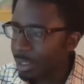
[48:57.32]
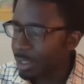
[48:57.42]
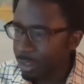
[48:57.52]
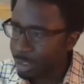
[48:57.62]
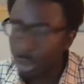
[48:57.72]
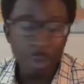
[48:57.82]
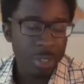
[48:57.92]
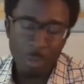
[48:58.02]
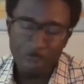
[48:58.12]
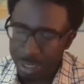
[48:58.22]

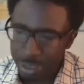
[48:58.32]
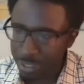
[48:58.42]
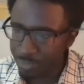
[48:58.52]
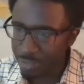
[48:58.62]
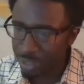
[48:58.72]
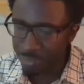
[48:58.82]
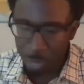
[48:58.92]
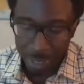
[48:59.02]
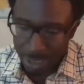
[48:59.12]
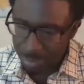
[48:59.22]
so basically, if you're
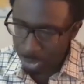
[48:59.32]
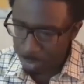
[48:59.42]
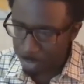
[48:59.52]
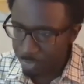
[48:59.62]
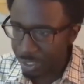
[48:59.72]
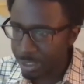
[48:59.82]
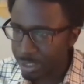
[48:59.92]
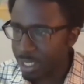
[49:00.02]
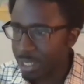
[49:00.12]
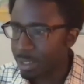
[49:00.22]
planting multiple things,
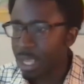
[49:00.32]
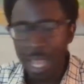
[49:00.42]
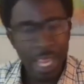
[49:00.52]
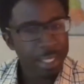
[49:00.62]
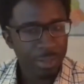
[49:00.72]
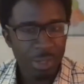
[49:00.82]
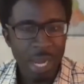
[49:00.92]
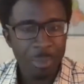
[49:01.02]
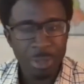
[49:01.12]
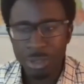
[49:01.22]
then, and there
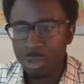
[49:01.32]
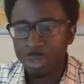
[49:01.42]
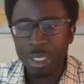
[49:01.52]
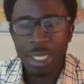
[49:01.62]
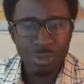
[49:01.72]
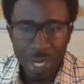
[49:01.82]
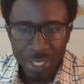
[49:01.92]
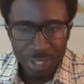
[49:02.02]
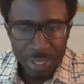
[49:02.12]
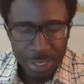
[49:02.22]
happens to be less
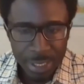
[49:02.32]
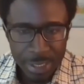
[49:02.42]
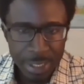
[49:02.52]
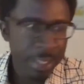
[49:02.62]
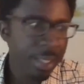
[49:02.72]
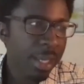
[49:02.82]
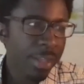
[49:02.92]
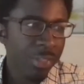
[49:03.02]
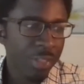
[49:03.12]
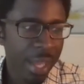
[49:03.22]
rain this season,
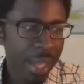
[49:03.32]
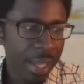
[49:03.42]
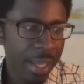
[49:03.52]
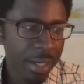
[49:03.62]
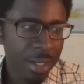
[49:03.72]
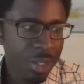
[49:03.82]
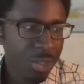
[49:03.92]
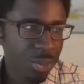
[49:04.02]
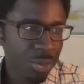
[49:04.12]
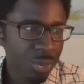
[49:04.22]
then
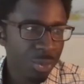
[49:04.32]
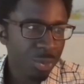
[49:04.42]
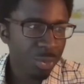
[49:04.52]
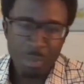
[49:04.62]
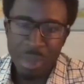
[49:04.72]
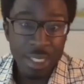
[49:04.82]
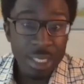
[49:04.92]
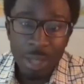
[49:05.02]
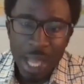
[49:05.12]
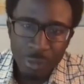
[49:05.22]
you may
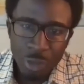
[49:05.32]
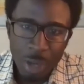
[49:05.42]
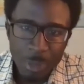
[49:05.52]
still have crops